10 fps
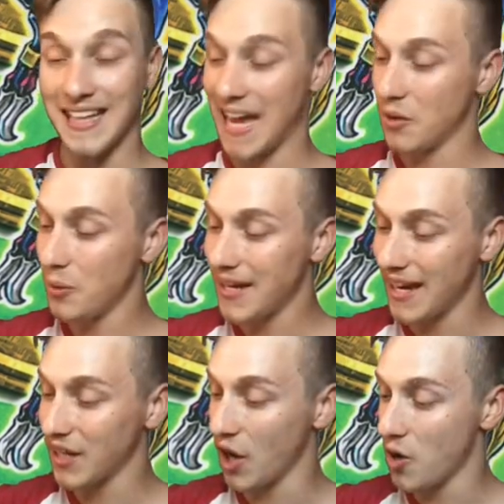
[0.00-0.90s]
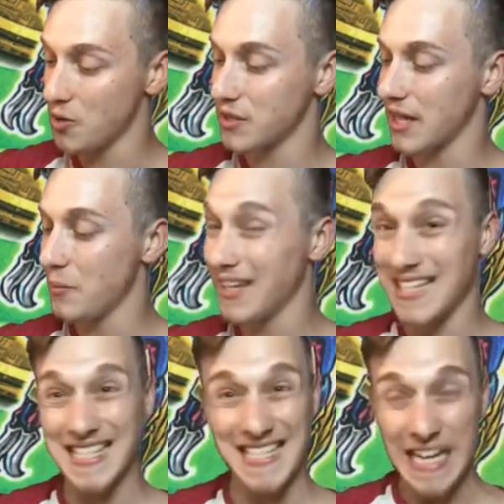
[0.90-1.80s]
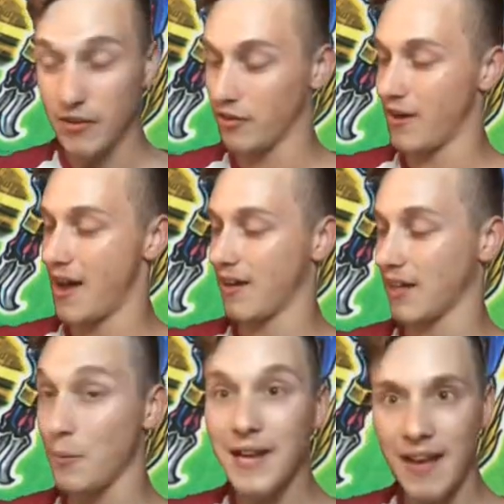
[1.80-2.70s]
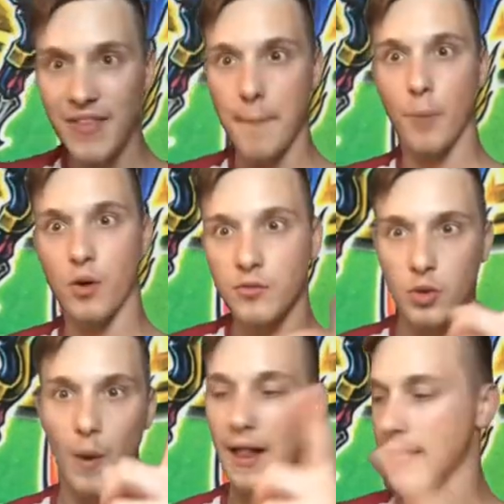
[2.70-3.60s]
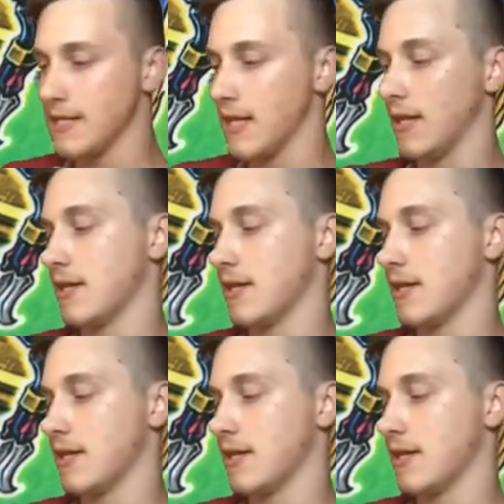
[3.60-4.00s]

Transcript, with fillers: Can we get a ghost? Can we get a secret rare? Can we get that pot of duality?